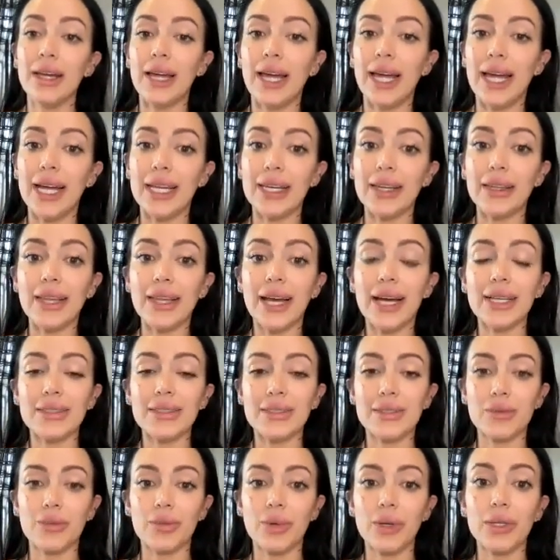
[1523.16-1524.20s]
And
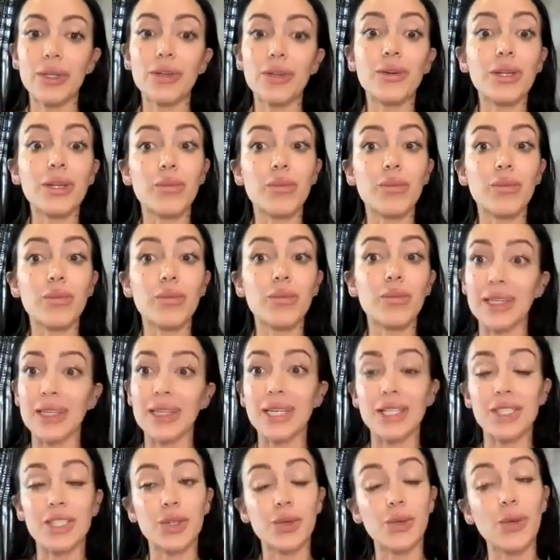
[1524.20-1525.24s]
that's when you can pick. It's
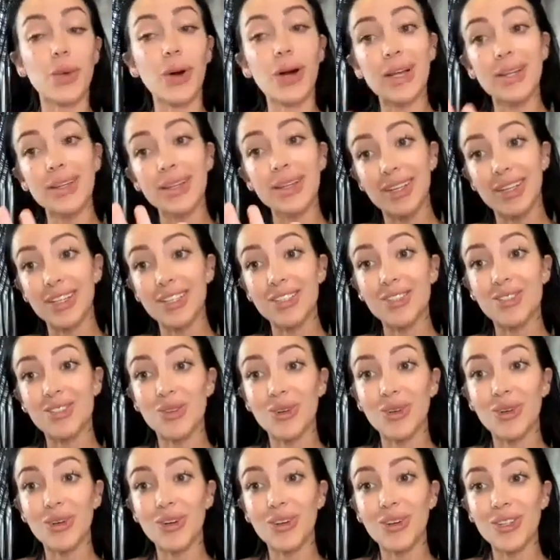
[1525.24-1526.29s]
like, do you want the
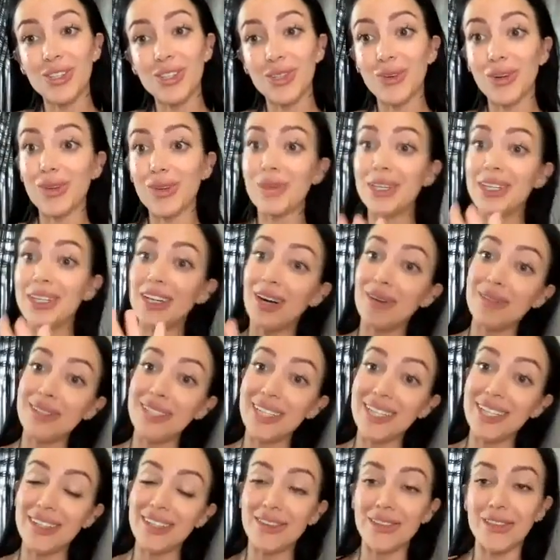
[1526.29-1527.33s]
control? Do you want to be
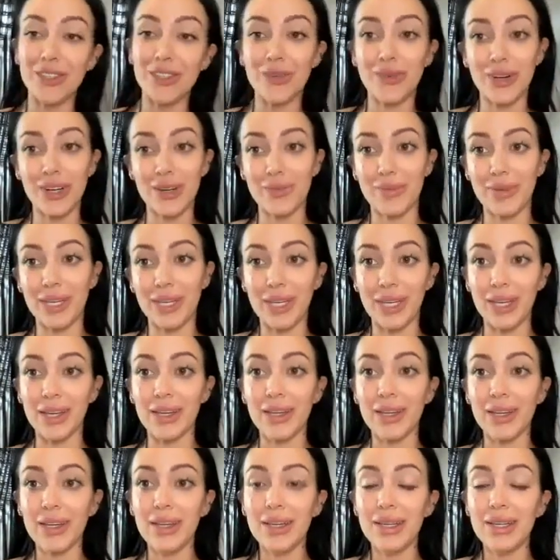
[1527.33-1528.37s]
dominant or do you want to
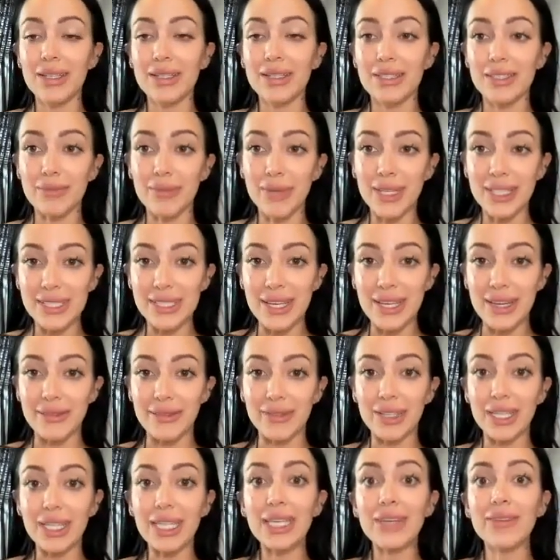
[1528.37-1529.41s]
be
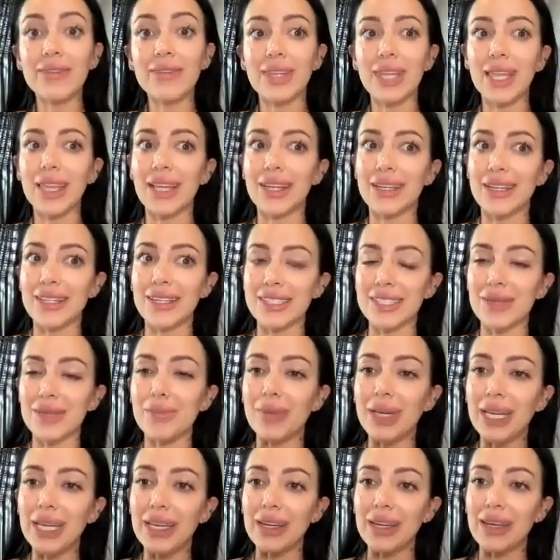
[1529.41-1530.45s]
submissive? And even then, that doesn't
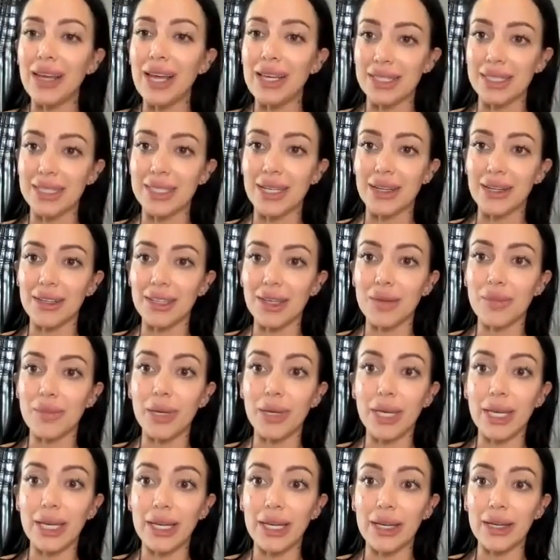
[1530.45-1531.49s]
mean necessarily
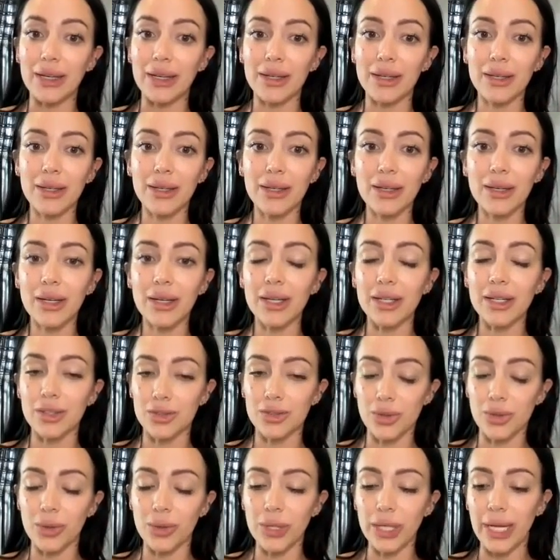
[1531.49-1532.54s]
being
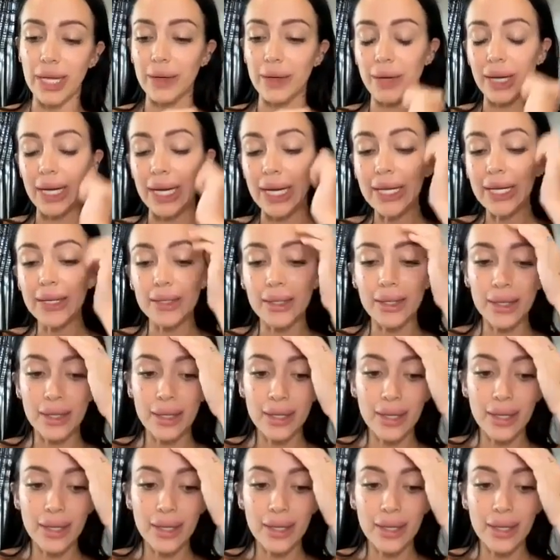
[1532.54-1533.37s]
controlling, right?